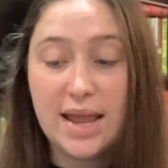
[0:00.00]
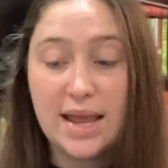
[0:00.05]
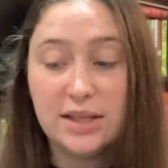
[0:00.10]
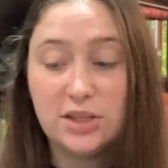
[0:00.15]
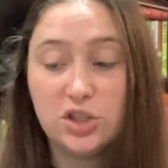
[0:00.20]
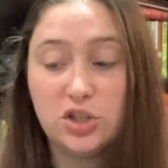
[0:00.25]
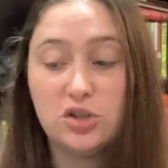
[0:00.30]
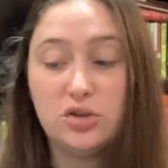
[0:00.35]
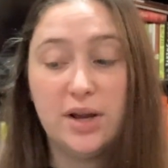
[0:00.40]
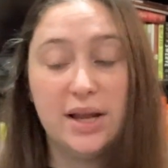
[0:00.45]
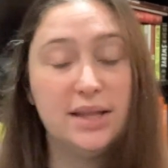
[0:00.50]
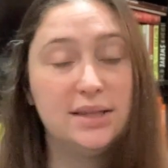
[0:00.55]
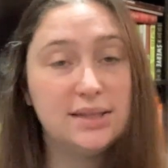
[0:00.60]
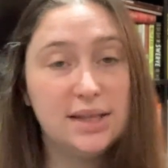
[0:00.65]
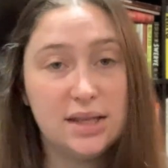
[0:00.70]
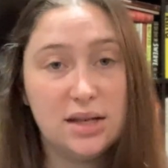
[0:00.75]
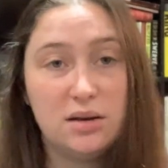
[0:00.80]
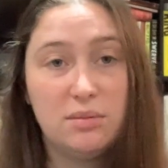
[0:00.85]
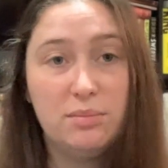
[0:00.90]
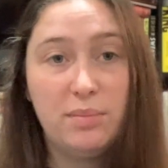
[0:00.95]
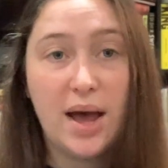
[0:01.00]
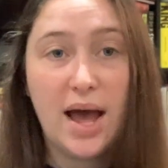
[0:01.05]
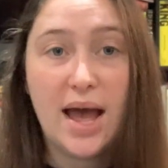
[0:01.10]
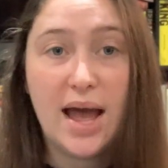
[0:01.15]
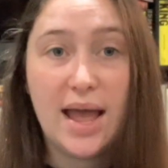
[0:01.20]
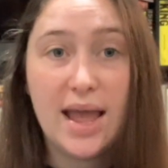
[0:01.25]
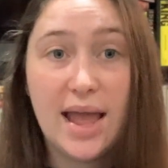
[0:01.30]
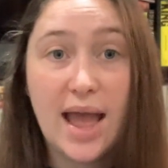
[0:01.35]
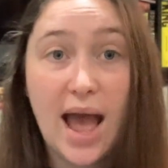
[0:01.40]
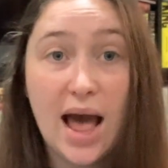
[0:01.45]
It's translated
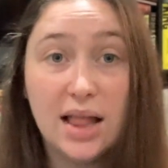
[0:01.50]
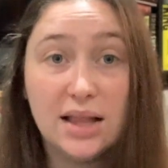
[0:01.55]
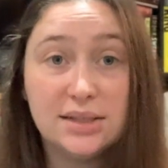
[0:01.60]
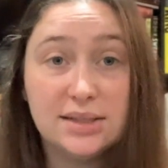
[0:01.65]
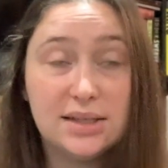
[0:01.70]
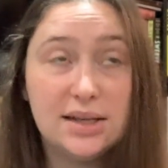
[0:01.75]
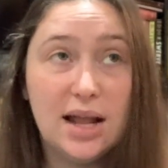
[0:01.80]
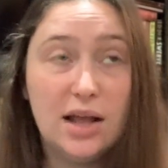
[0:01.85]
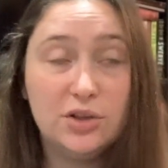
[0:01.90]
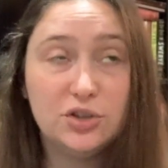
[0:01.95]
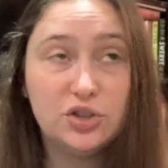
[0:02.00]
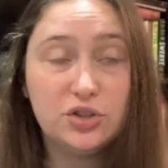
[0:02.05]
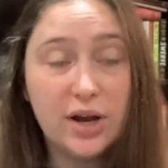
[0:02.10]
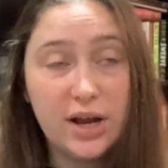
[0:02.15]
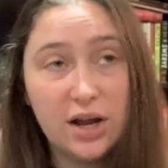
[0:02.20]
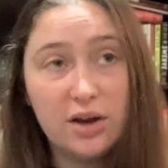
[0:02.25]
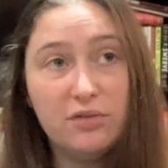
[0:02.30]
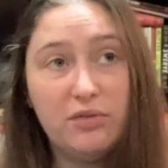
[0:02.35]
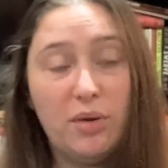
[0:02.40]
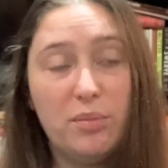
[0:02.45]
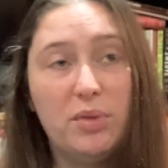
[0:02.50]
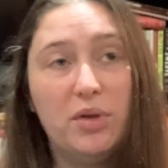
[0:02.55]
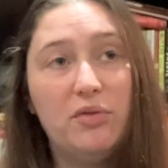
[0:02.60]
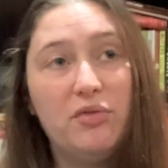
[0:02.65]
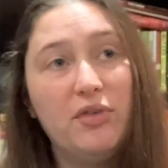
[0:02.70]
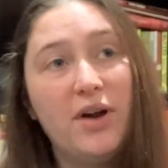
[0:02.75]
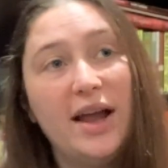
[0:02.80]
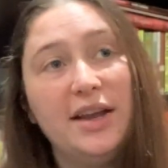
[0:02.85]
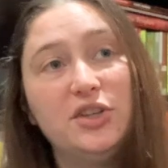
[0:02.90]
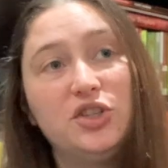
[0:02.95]
by Alison from the
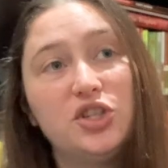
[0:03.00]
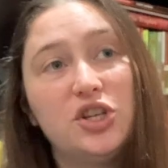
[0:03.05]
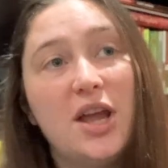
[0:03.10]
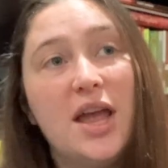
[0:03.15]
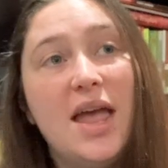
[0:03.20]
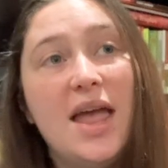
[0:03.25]
French.